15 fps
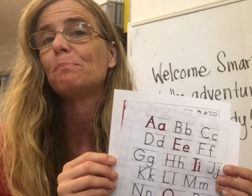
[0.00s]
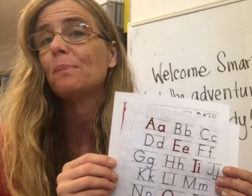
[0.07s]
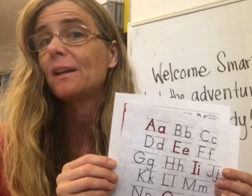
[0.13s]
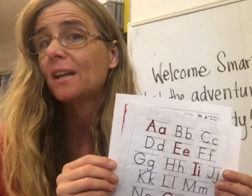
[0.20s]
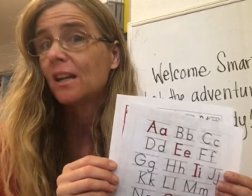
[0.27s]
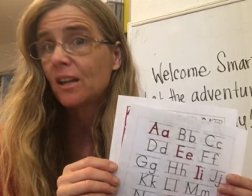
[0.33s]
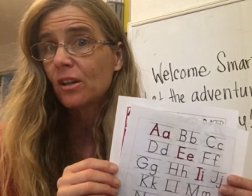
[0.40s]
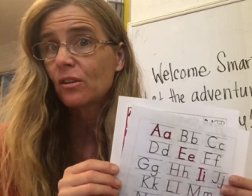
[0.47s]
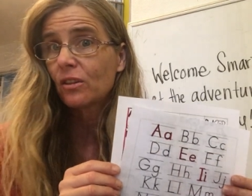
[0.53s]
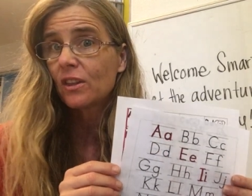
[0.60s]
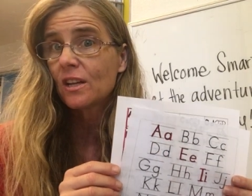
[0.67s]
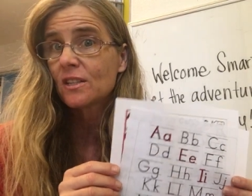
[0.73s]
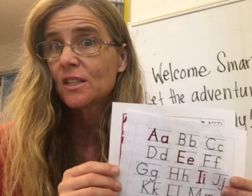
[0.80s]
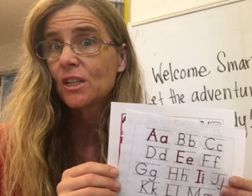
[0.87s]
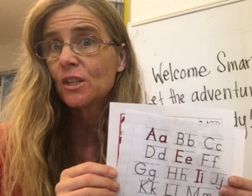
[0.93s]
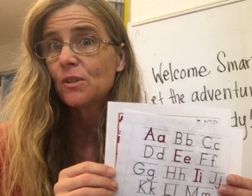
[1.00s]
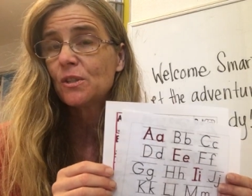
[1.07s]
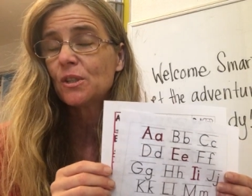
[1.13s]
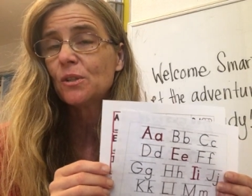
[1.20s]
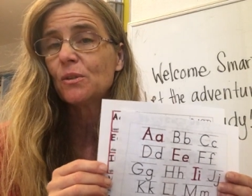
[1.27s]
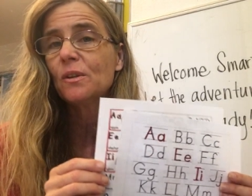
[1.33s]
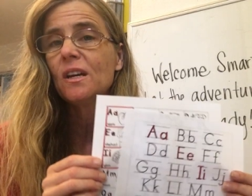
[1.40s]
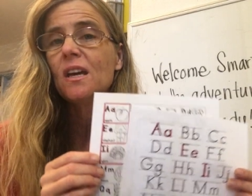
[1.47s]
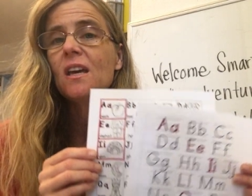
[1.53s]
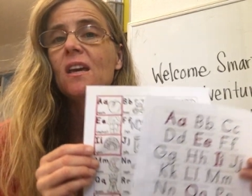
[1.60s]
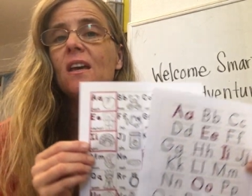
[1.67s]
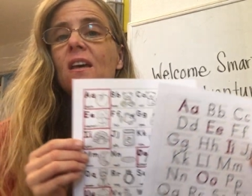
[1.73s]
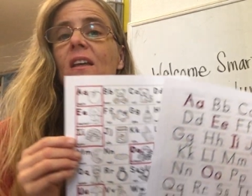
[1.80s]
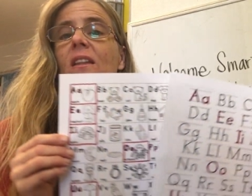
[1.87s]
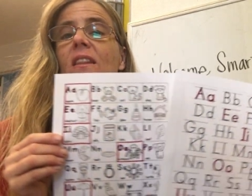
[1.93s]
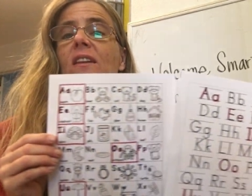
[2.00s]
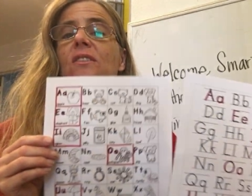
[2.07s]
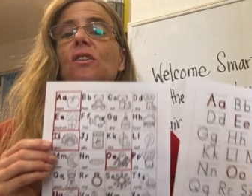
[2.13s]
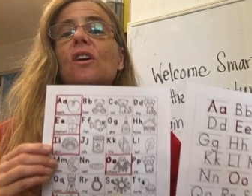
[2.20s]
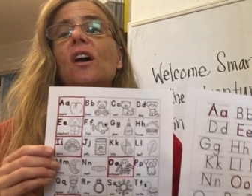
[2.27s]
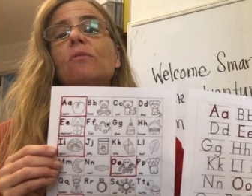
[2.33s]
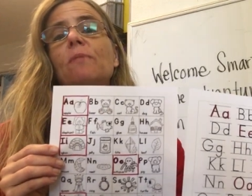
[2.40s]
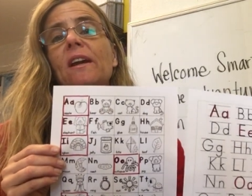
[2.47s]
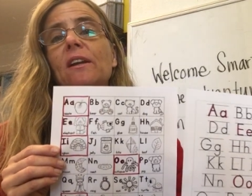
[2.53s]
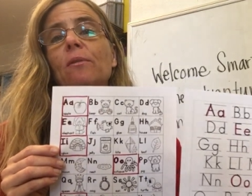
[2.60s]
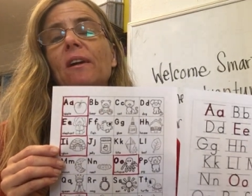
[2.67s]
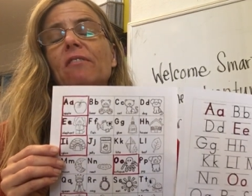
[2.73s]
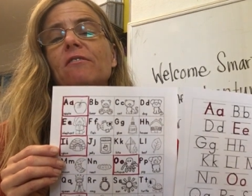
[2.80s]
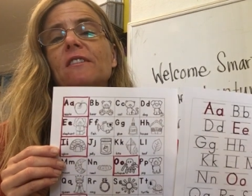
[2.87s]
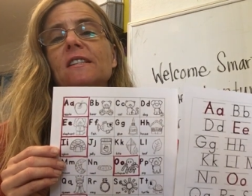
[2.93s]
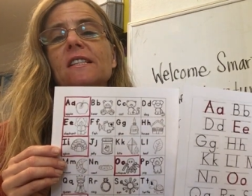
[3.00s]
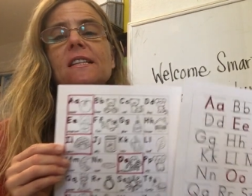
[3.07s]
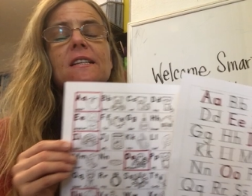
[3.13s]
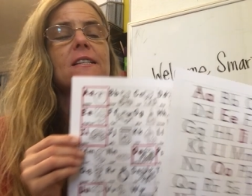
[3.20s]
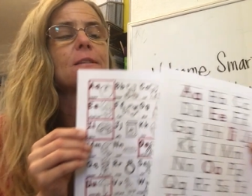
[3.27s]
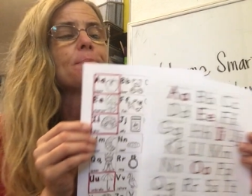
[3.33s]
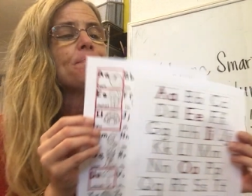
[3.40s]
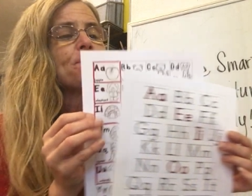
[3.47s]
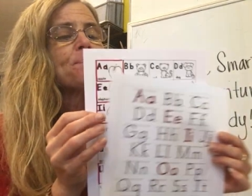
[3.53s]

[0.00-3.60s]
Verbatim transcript: But on other things that you do, these are called ready references.